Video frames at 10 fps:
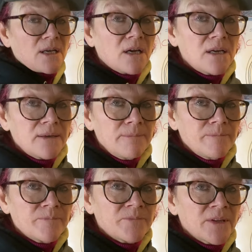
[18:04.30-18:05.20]
line
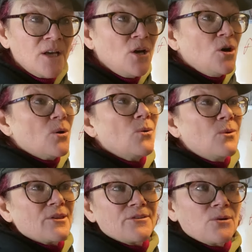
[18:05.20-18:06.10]
or
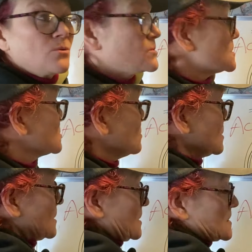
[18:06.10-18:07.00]
whether the horse has got
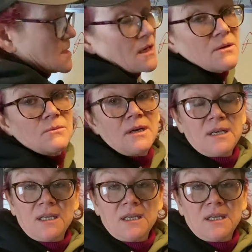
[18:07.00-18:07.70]
a nice tight white